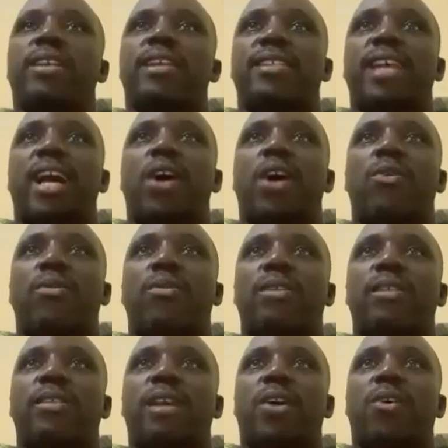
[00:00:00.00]
it's now
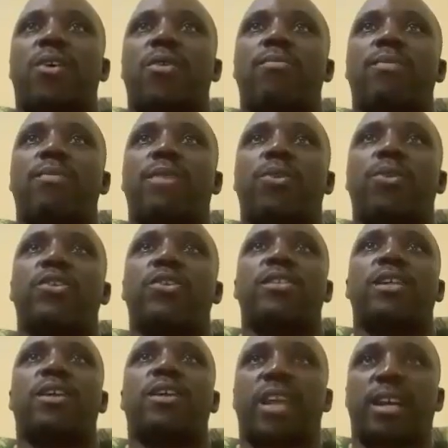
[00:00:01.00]
because
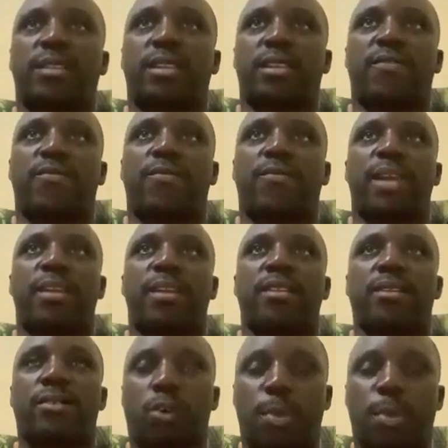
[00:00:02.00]
now there have
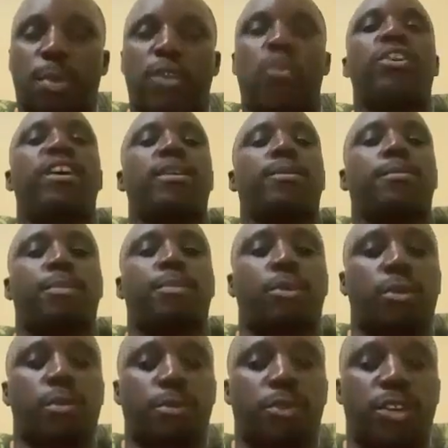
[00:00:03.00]
been open
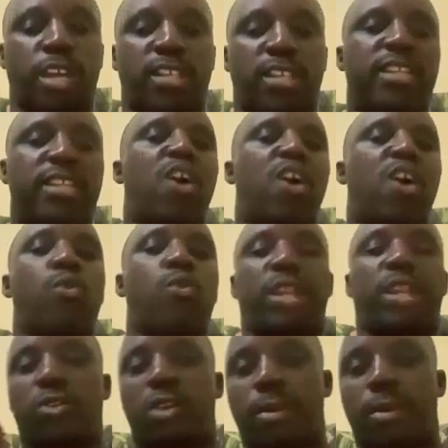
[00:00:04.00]
borders. Now
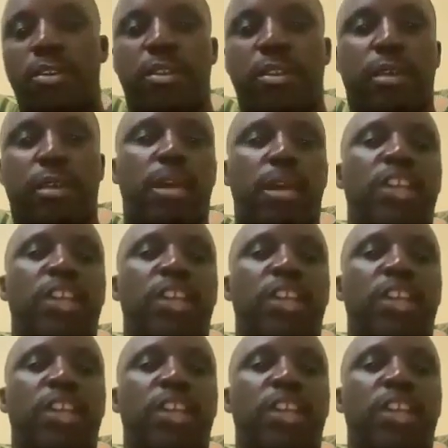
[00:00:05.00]
we know about the